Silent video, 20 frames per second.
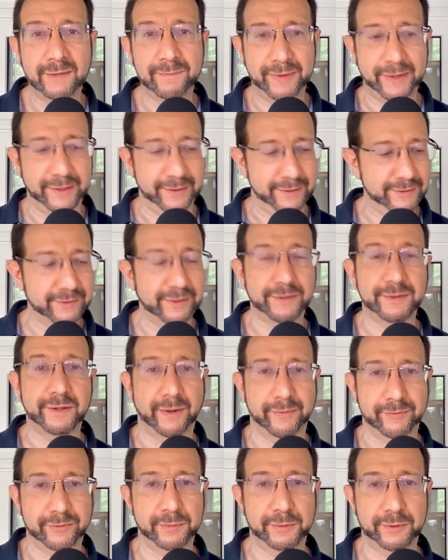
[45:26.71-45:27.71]
That is
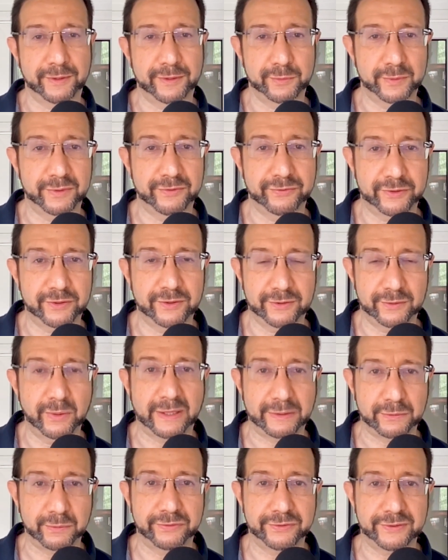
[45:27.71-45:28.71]
uncomfortable, as
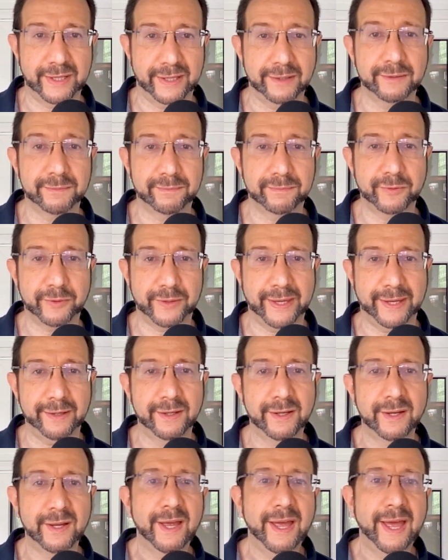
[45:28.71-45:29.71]
we've said.
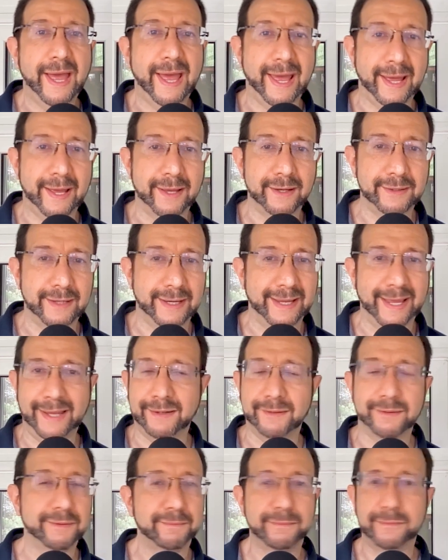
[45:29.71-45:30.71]
Okay. And
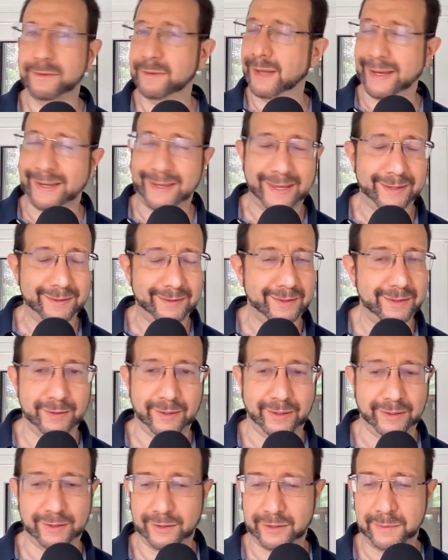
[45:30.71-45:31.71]
again, I
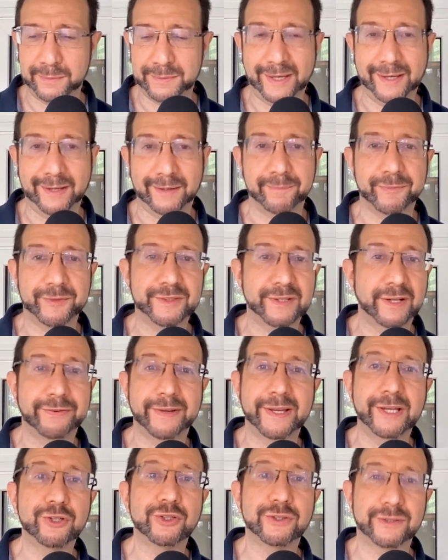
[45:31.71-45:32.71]
keep saying it,
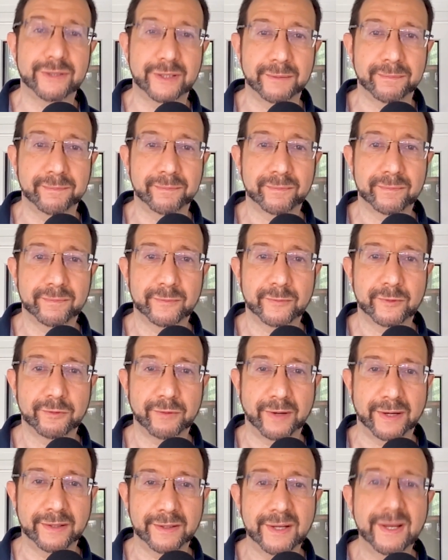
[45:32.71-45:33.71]
self-agency,
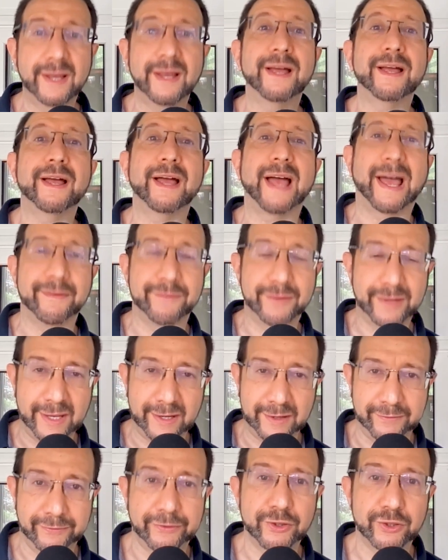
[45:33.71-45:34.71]
right?
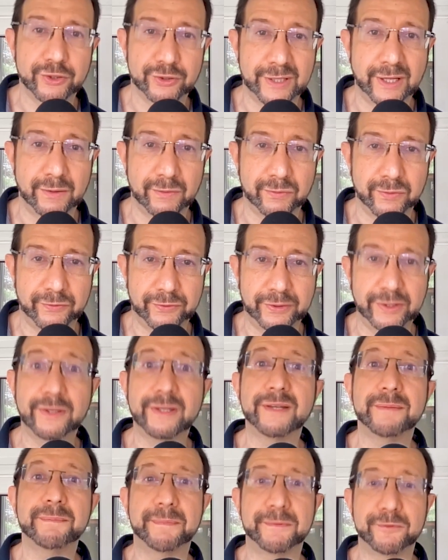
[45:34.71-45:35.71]
Advocating for yourself,
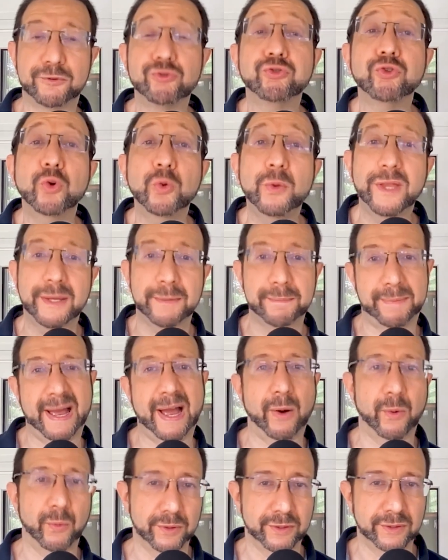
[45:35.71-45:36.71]
feeling truly
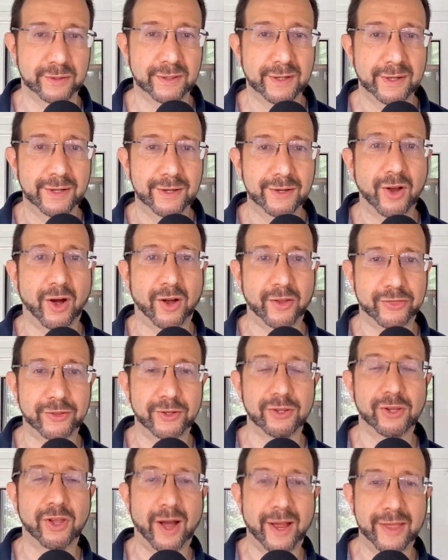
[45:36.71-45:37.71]
empowered, not
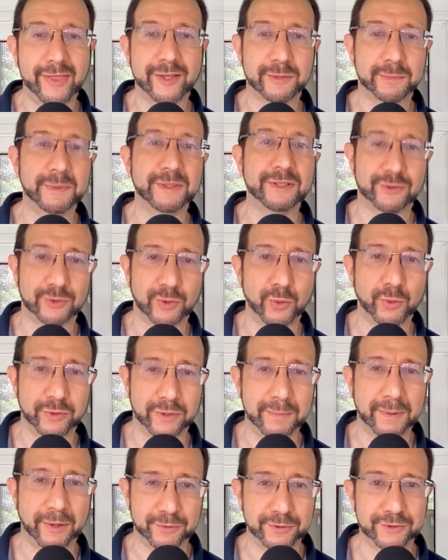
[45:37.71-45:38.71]
the lie that's being sold
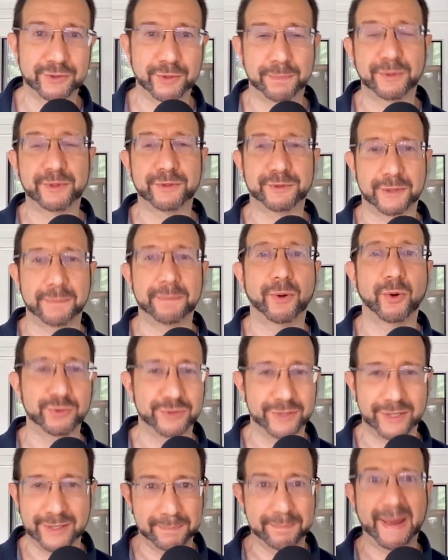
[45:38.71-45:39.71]
about
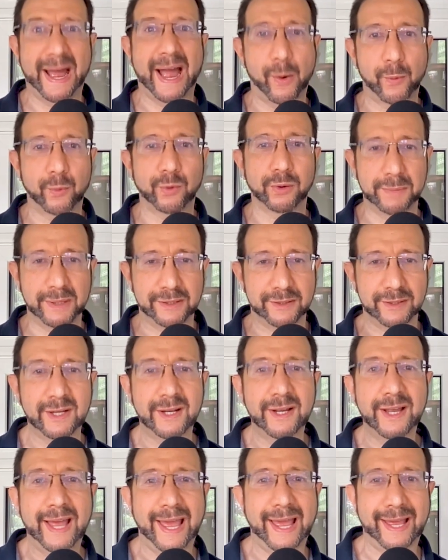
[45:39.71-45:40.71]
supposed empowerment.
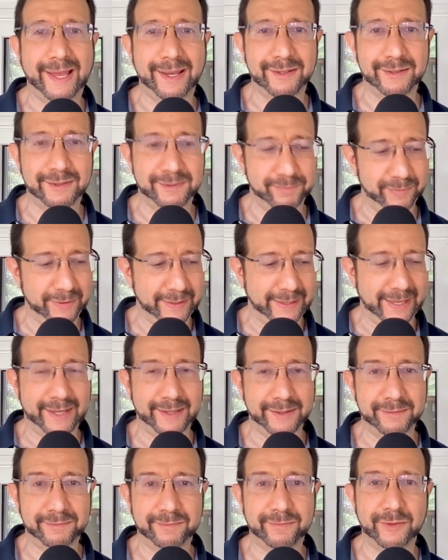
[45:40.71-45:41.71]
And
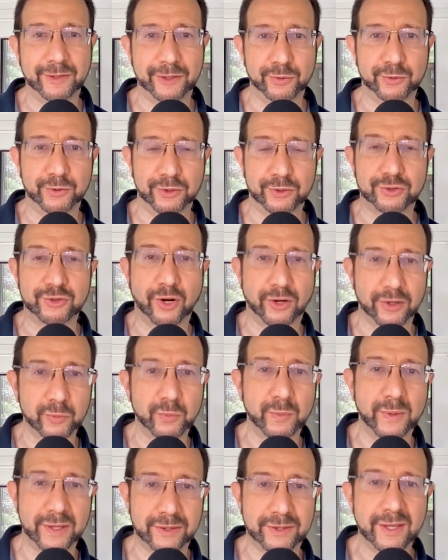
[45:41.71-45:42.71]
again, you
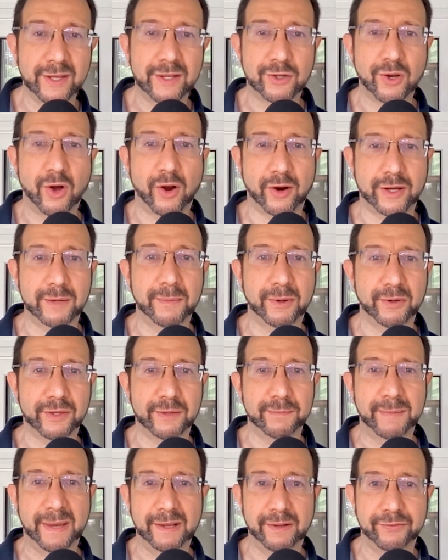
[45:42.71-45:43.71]
started with talking about
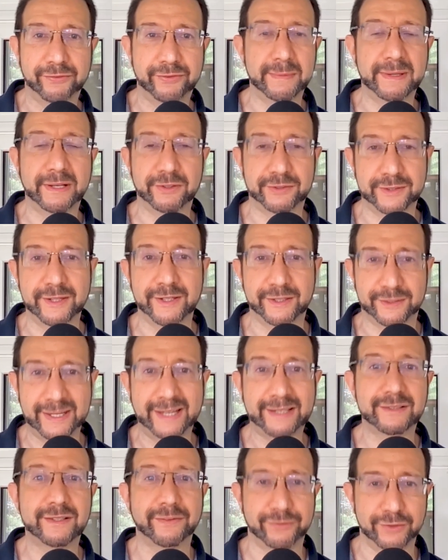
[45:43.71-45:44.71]
the male, female, the
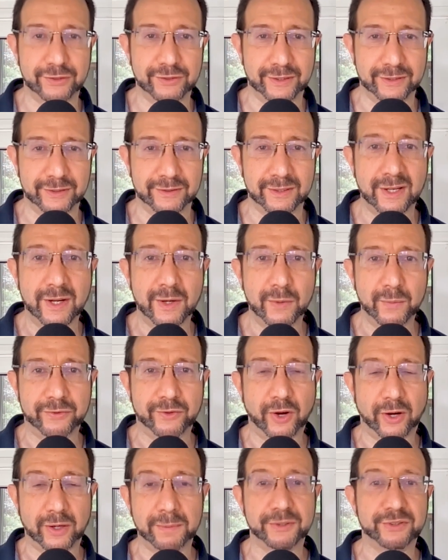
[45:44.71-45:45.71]
sex differences.
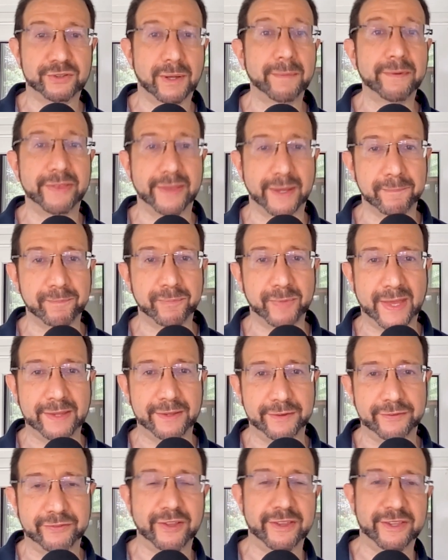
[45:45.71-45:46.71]
We've talked about some of them,
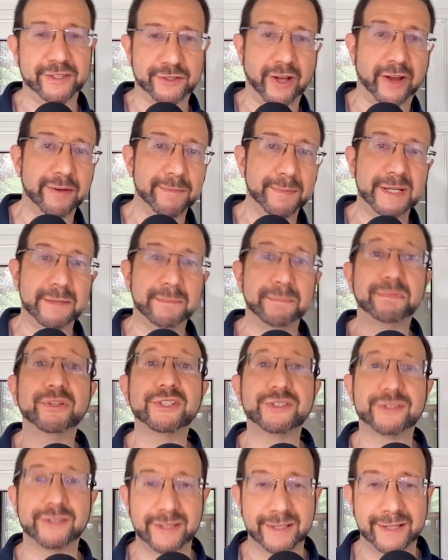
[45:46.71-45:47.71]
and it's kind of been
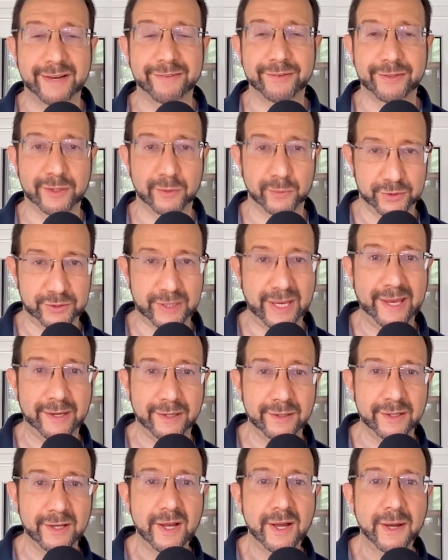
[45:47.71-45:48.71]
implicit in everything we're
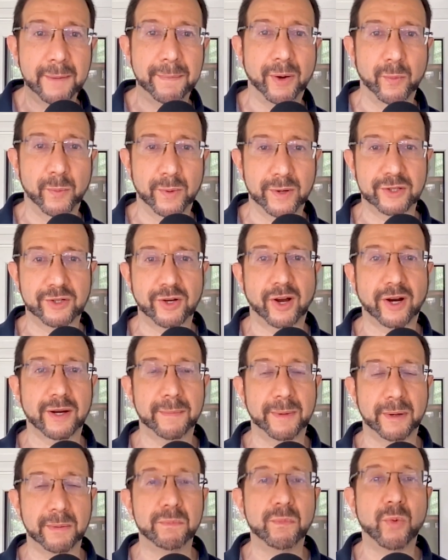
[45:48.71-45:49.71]
saying, but we're going to
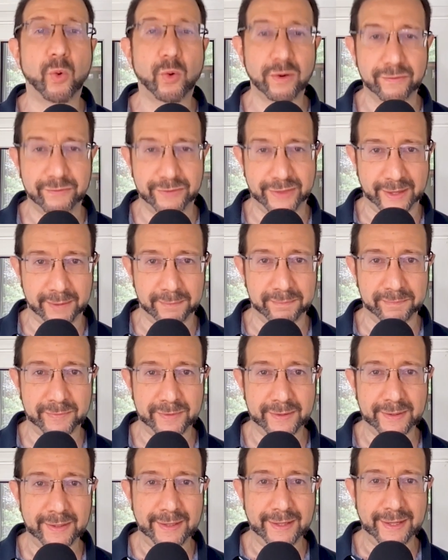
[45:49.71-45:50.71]
talk about more of them
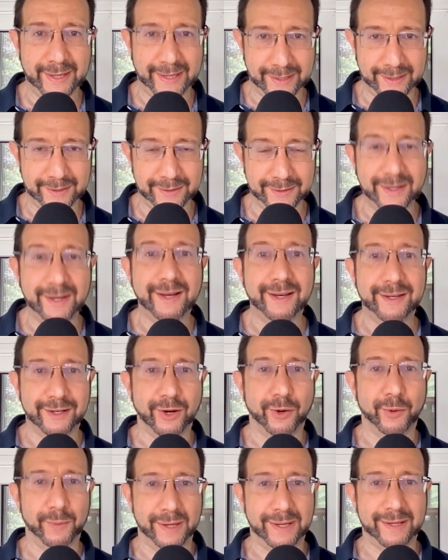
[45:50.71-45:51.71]
in
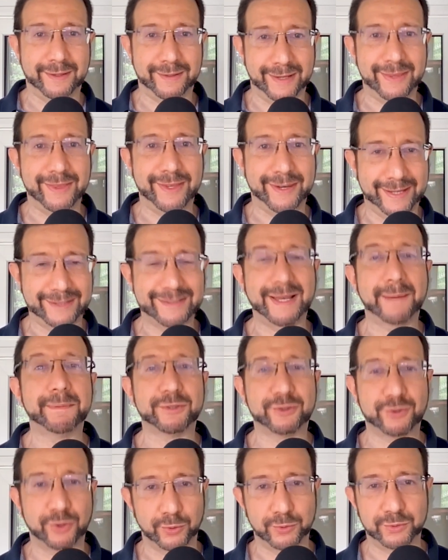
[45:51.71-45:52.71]
the next
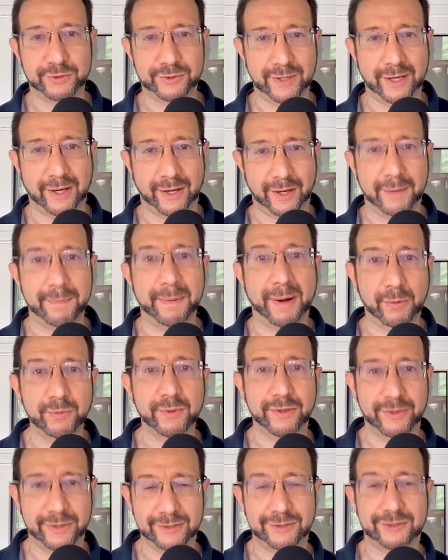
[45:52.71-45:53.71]
episodes
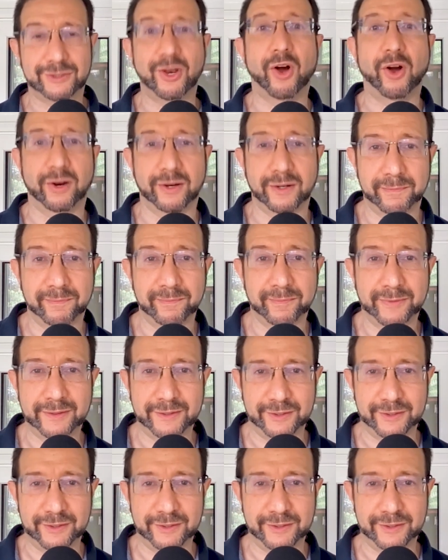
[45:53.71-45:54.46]
about this talk.